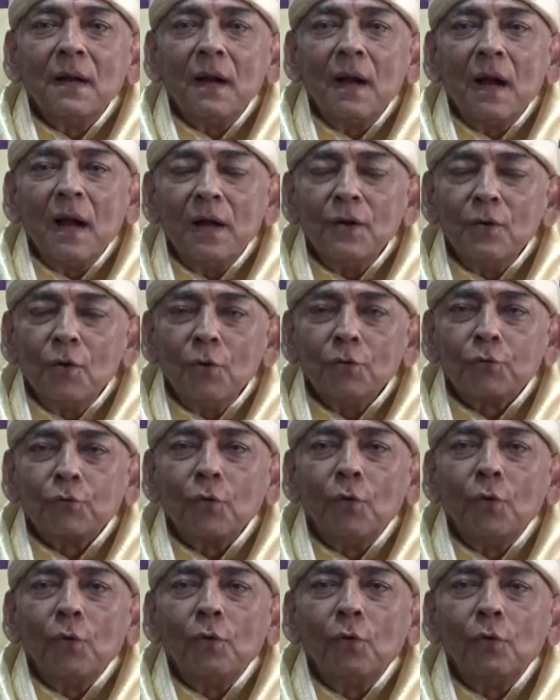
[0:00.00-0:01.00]
I
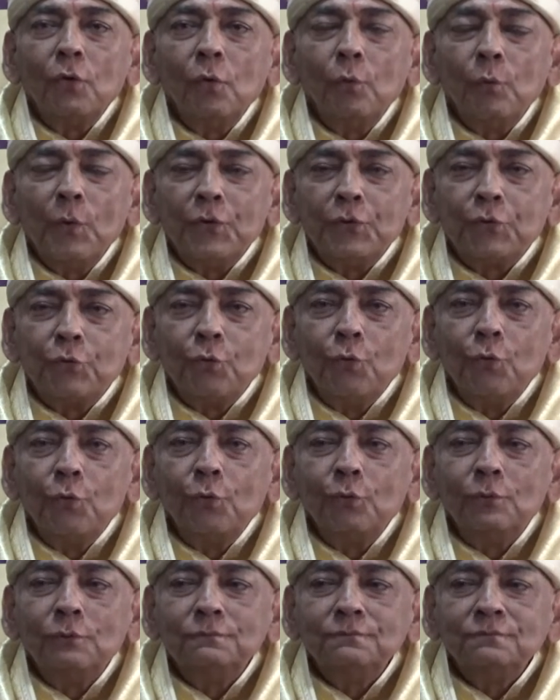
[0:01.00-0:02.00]
also wish
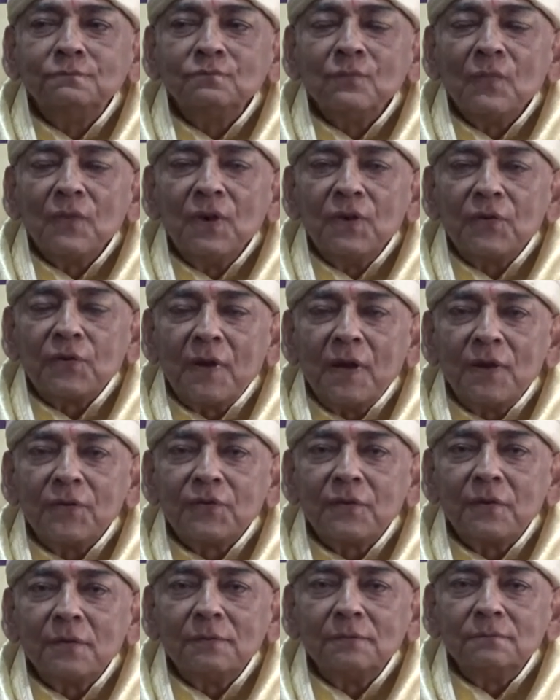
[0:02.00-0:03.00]
to
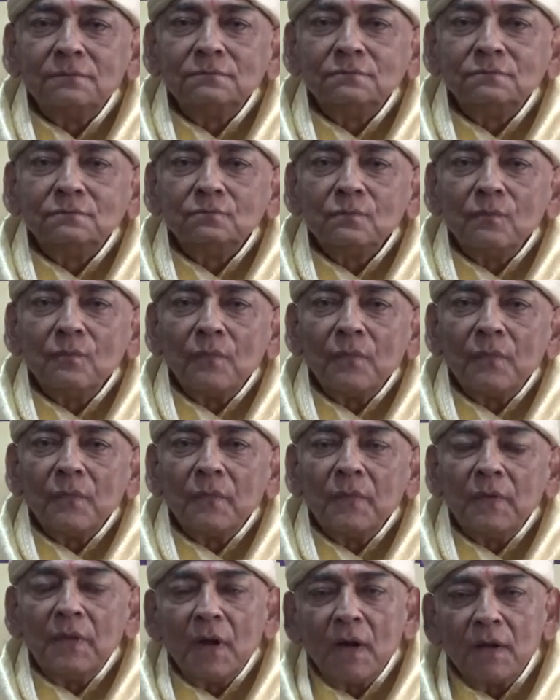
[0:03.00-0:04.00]
discuss
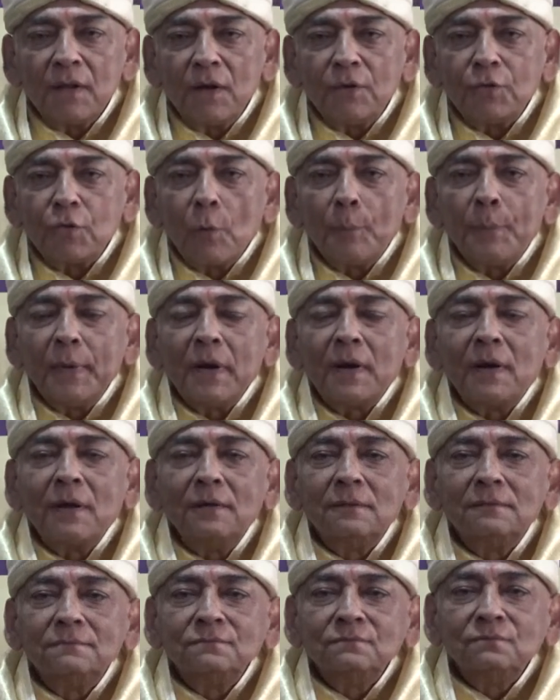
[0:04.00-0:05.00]
the other topic
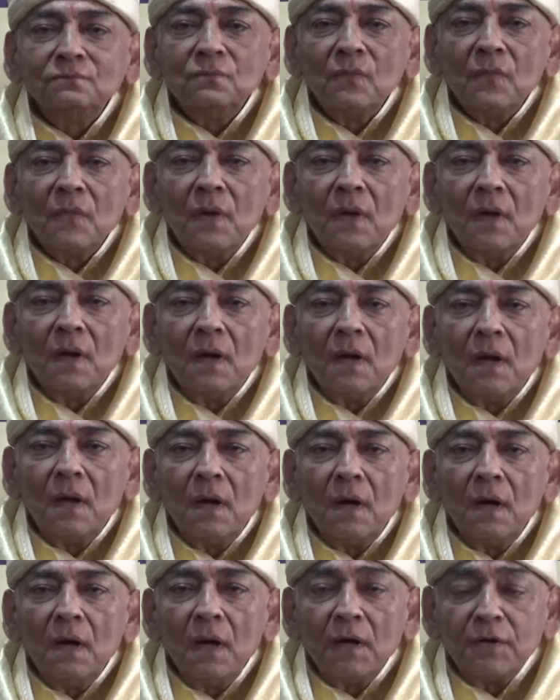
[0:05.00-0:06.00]

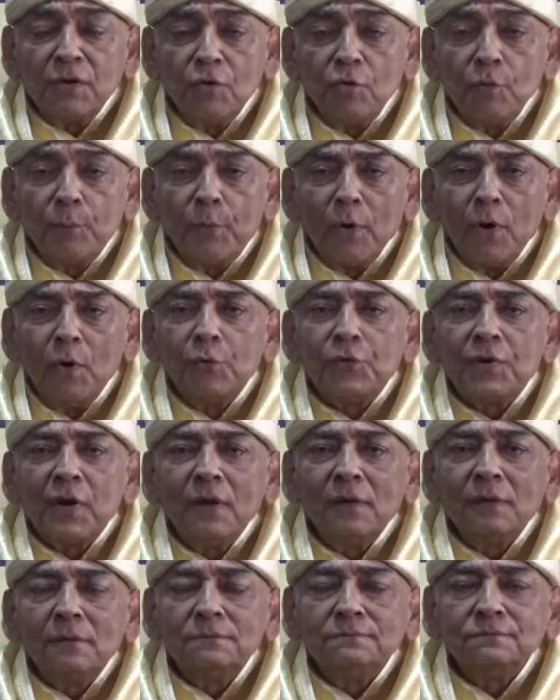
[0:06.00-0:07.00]
related to
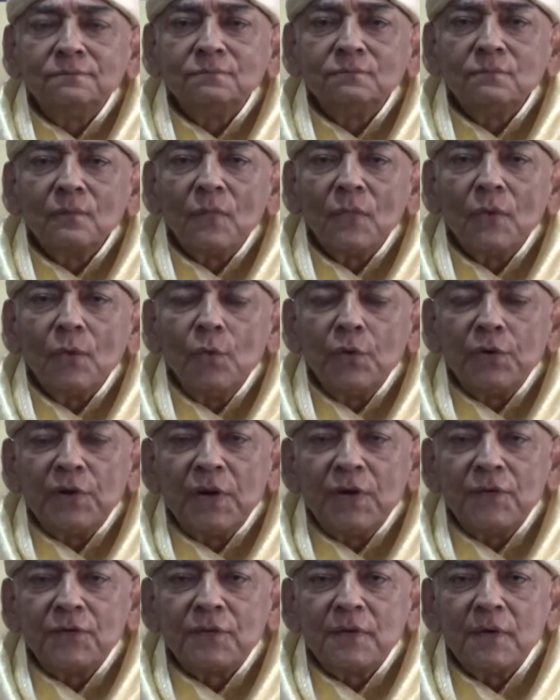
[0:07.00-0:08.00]
pollution, which
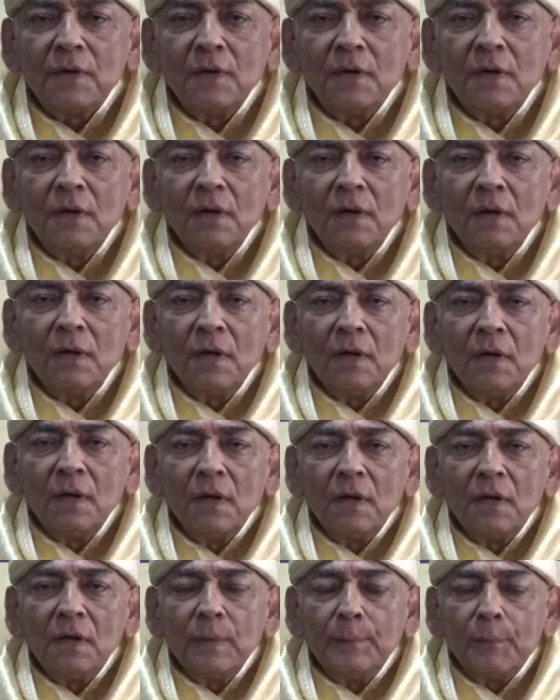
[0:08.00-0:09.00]
is
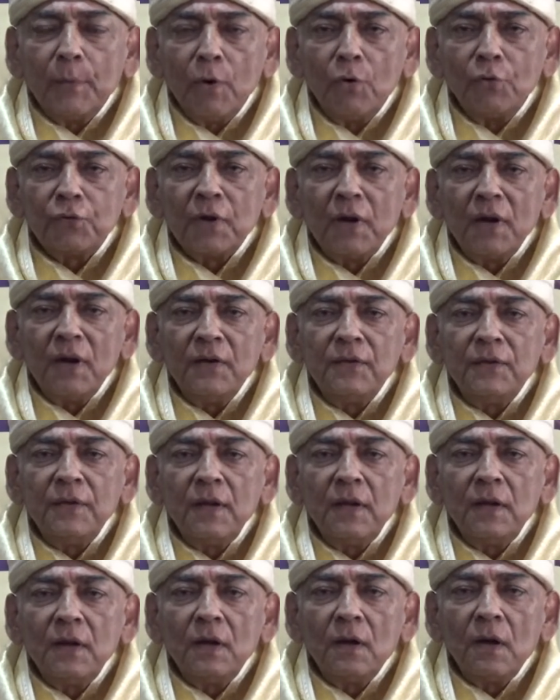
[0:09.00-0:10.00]
the pollution in
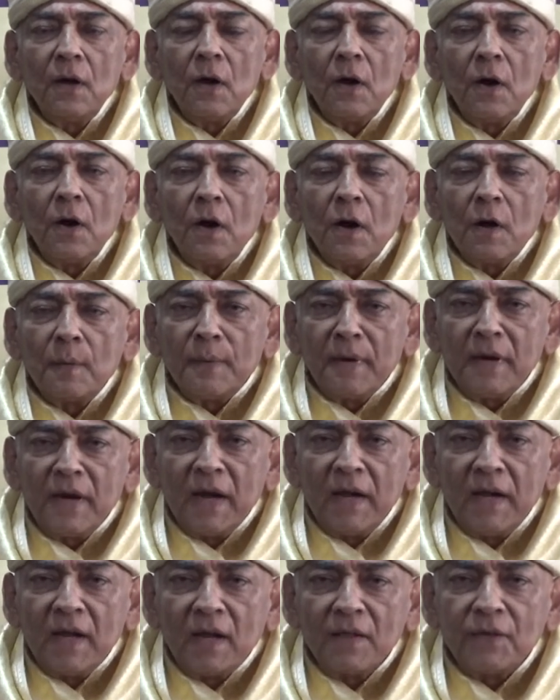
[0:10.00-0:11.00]
the urban
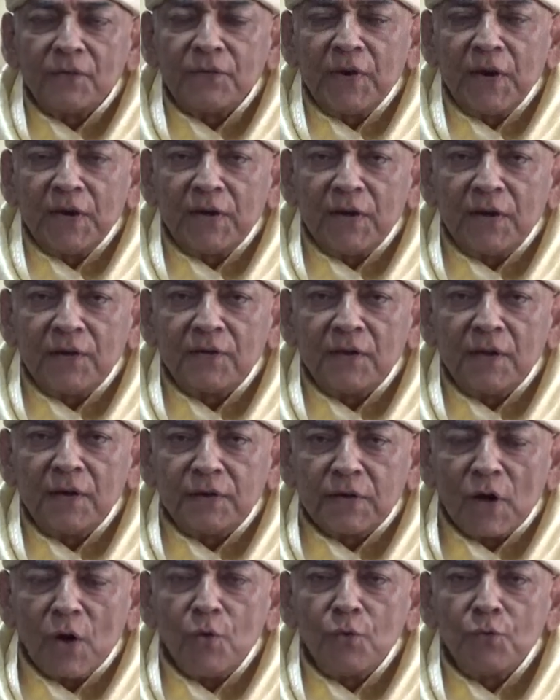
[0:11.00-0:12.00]
area, the cities and the
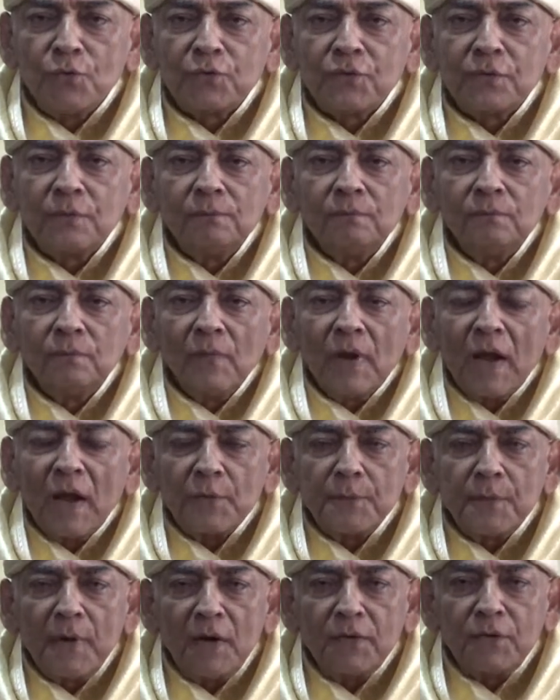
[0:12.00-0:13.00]
towns,
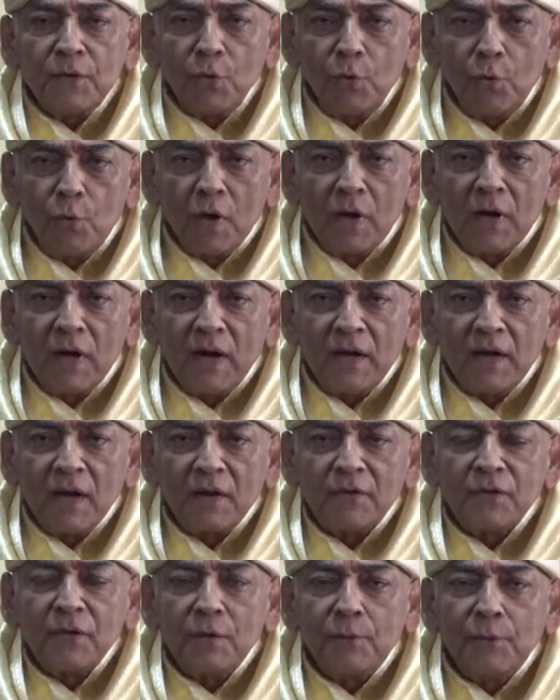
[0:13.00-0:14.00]
as well as the rural
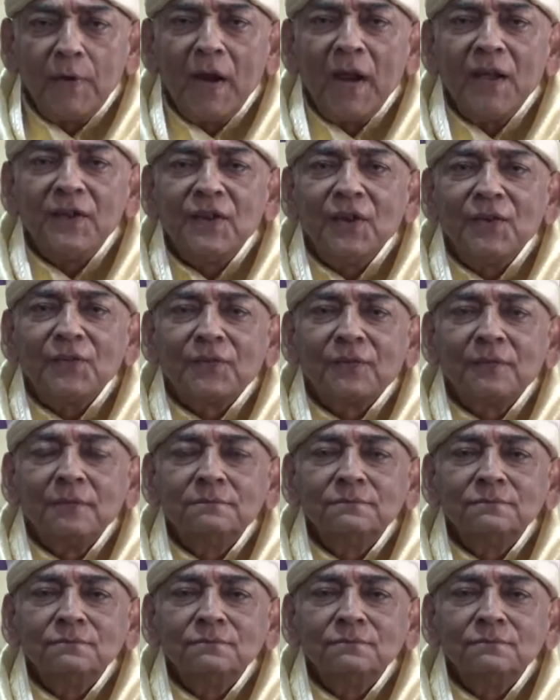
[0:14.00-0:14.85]
areas, the villages